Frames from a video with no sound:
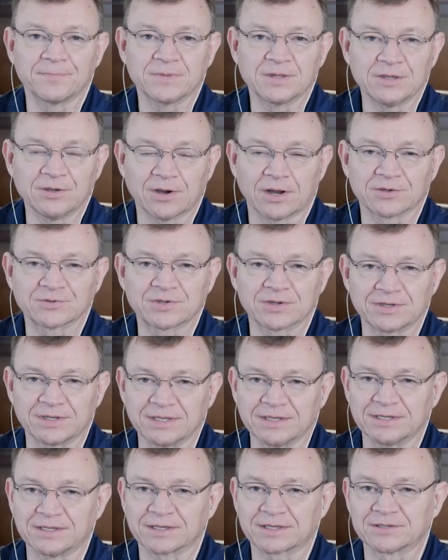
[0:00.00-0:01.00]
you also
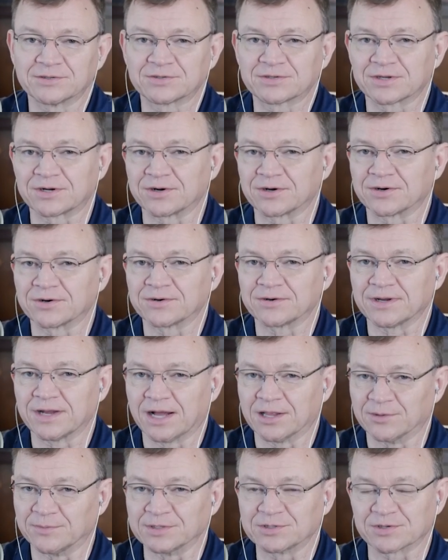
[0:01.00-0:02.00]
need to consider
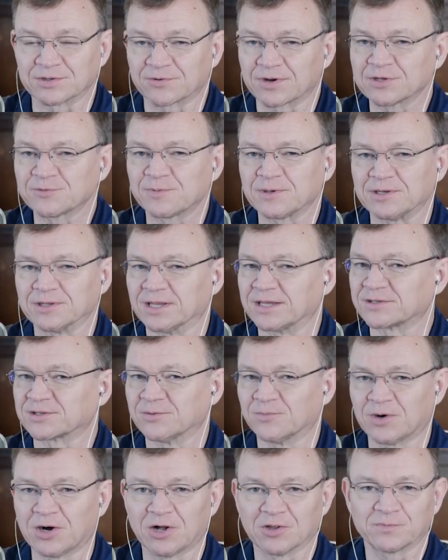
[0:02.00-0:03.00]
elements of the recipe, like the
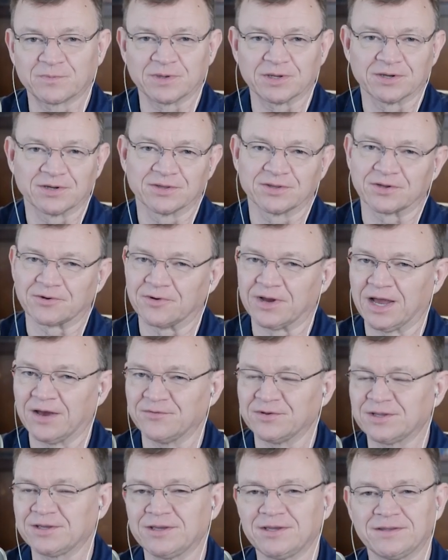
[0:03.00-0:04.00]
malt bill, the
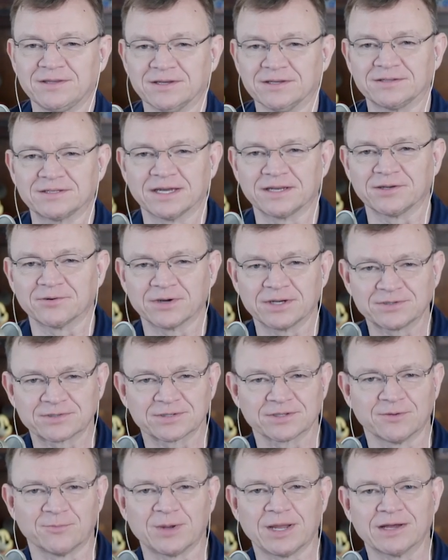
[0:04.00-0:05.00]
gravity, the
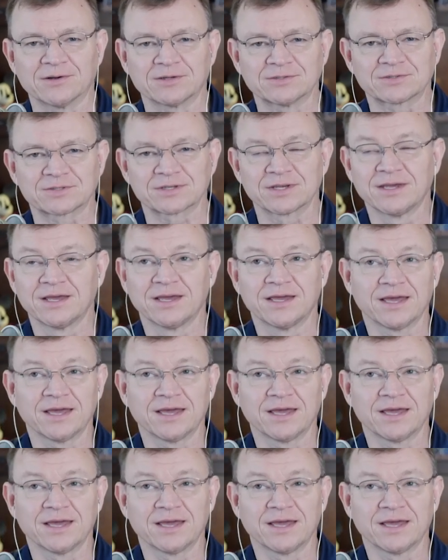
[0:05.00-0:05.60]
attenuation, the balance.